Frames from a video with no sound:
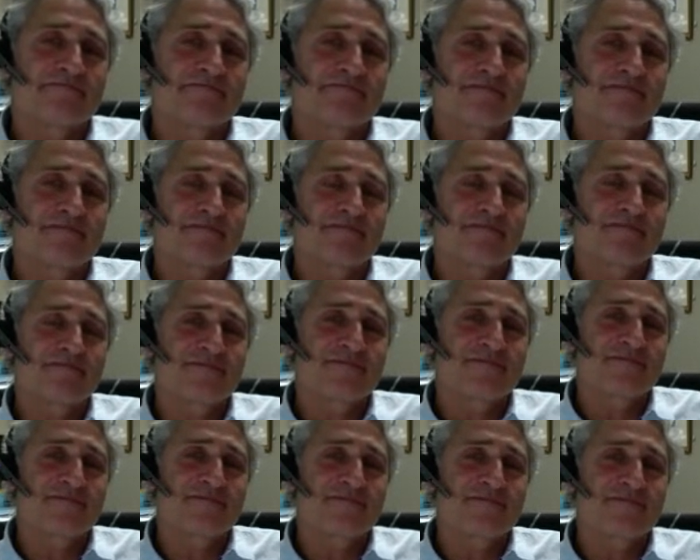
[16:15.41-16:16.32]

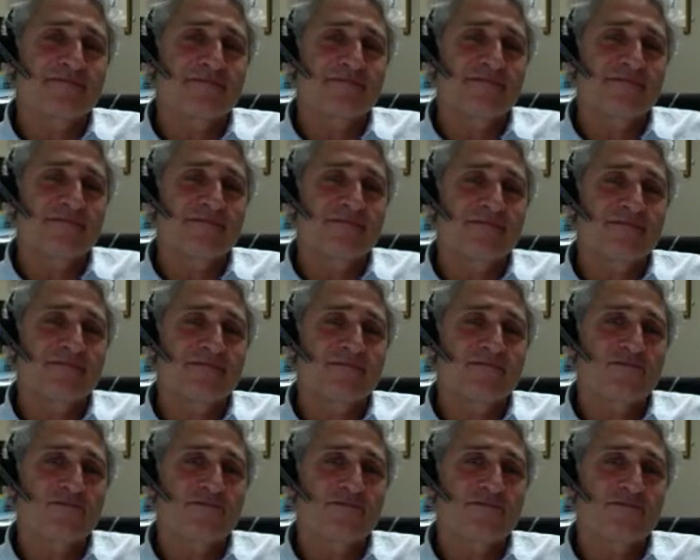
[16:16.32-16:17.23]

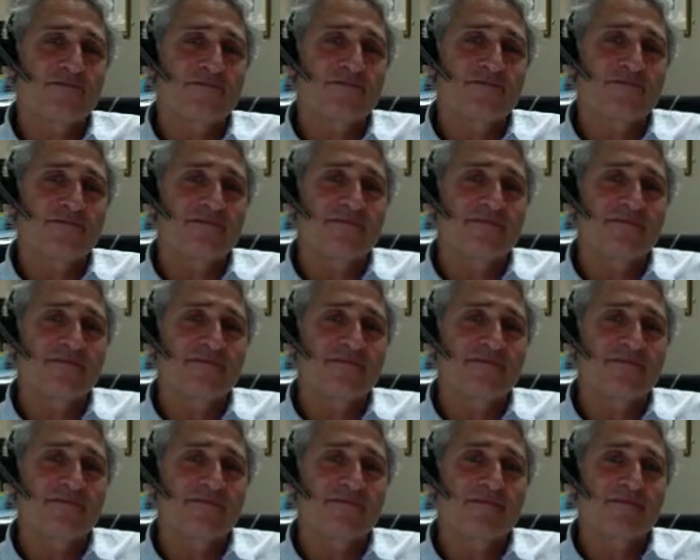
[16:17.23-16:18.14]

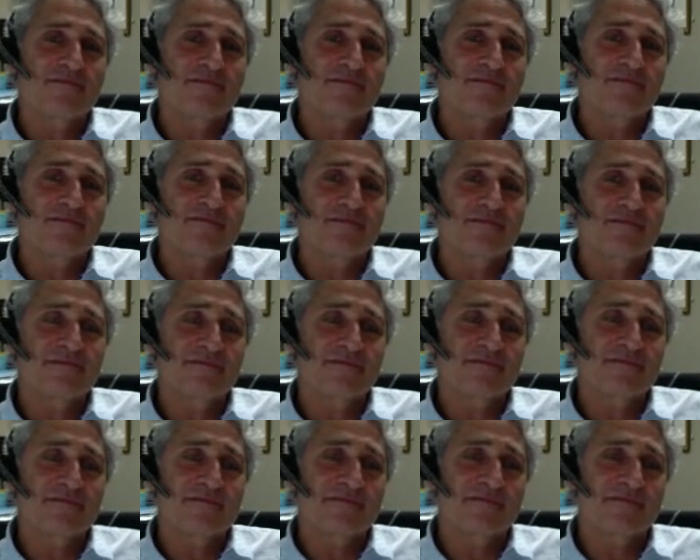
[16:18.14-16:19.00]
(not speaking)